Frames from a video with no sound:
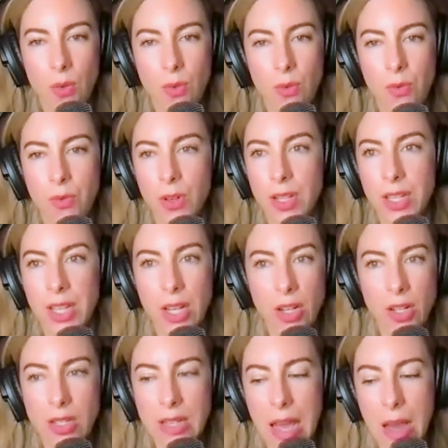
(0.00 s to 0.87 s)
for
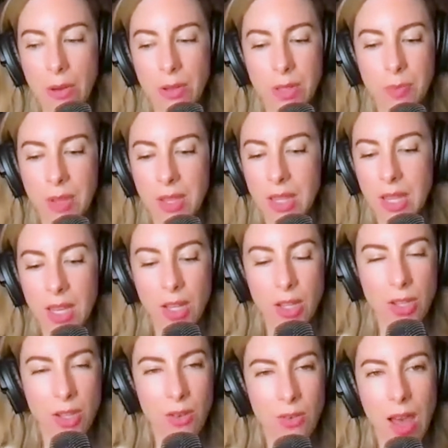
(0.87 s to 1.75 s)
years now, it's been like a
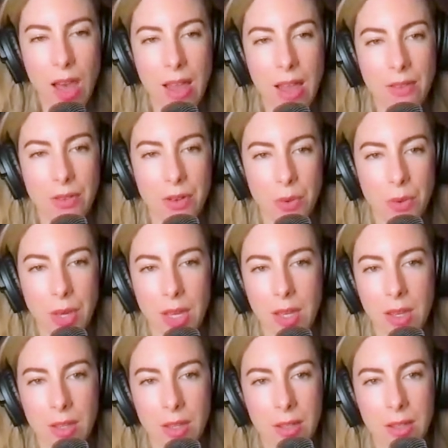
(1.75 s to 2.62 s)
new guy every
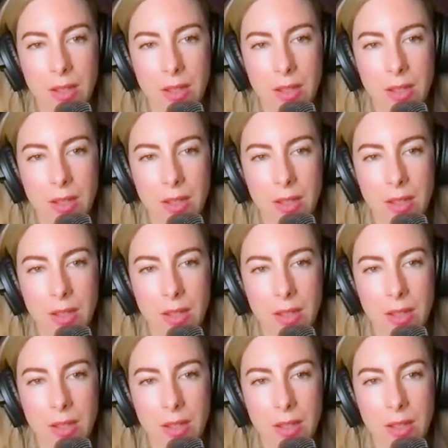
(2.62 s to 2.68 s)
week.